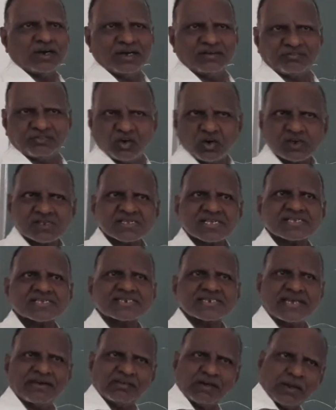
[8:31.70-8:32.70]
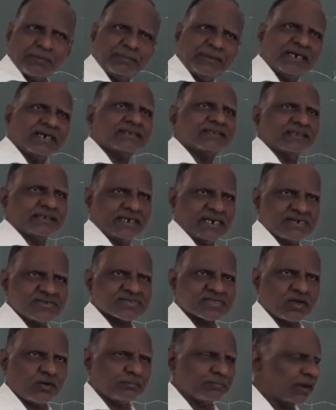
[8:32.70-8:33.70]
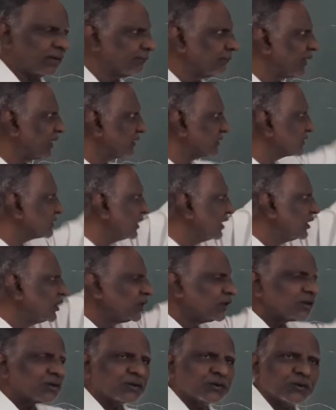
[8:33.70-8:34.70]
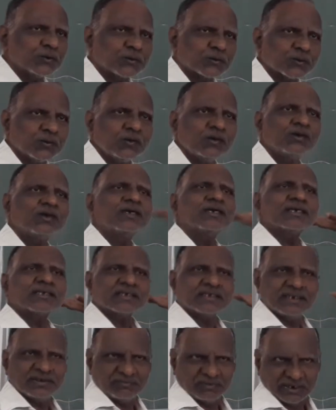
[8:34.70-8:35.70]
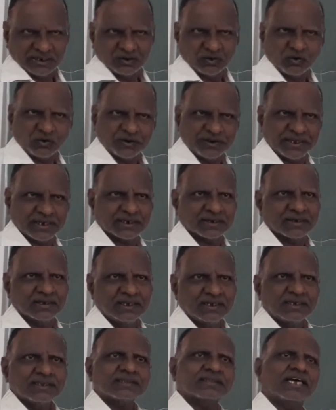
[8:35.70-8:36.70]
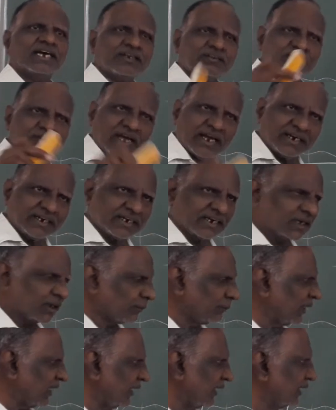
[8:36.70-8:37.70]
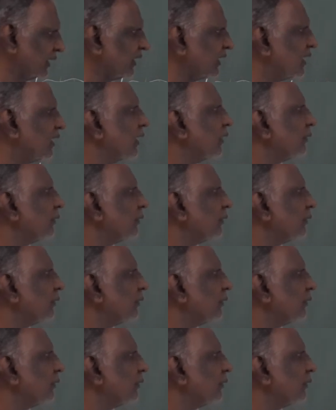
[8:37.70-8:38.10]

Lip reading: forces developed at the ends of members due to given loading. That we are determining